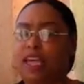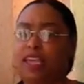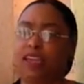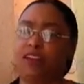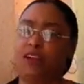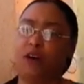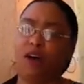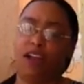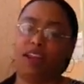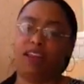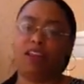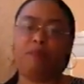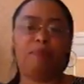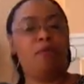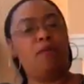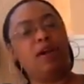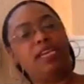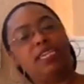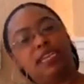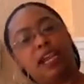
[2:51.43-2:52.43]
You know, all of the
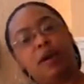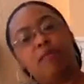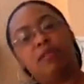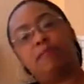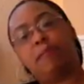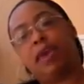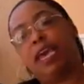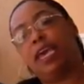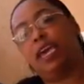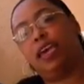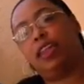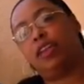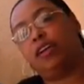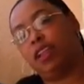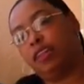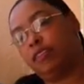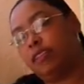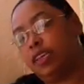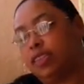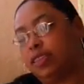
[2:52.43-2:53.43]
points that I was making and
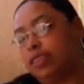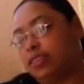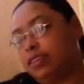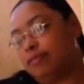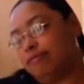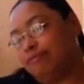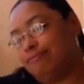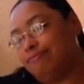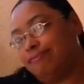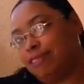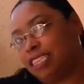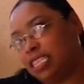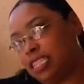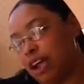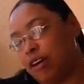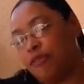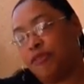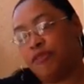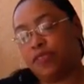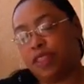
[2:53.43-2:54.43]
all of the
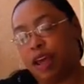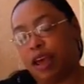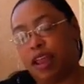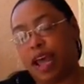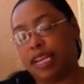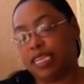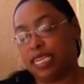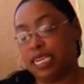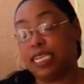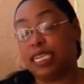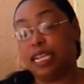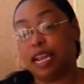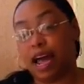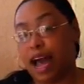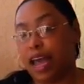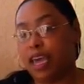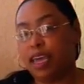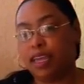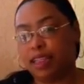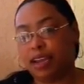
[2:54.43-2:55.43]
stuff that I didn't
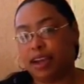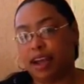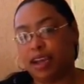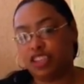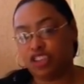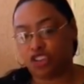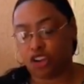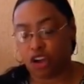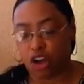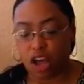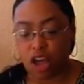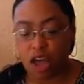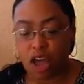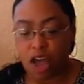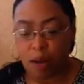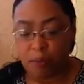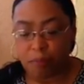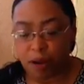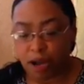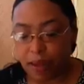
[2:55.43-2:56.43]
like that I saw.
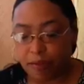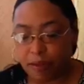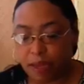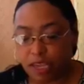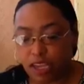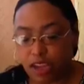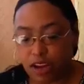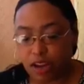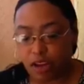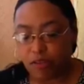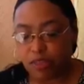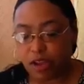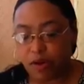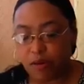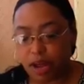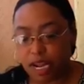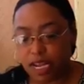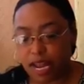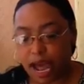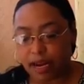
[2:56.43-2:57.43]
But, you know, there
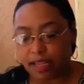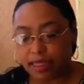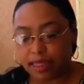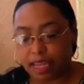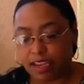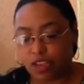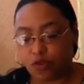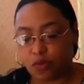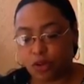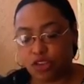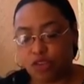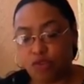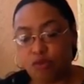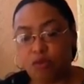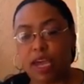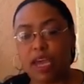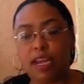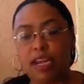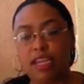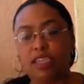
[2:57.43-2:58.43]
were a lot of things. When
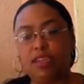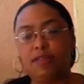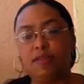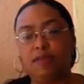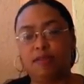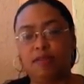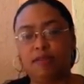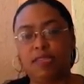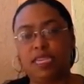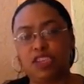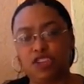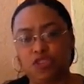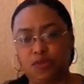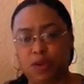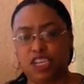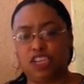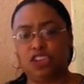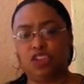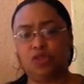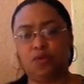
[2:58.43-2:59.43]
you get into
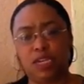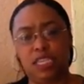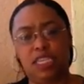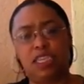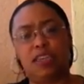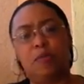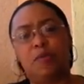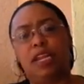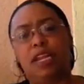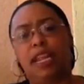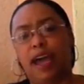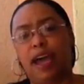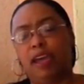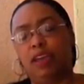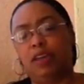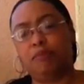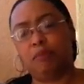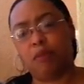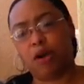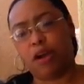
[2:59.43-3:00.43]
situations with someone
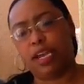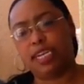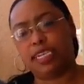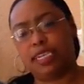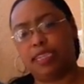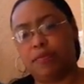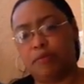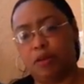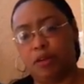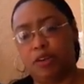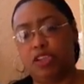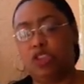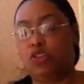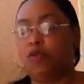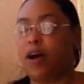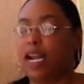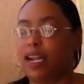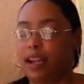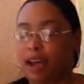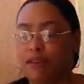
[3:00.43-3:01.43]
like Marcus Lemonis,
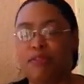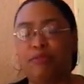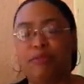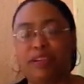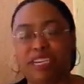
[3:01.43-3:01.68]
who I love and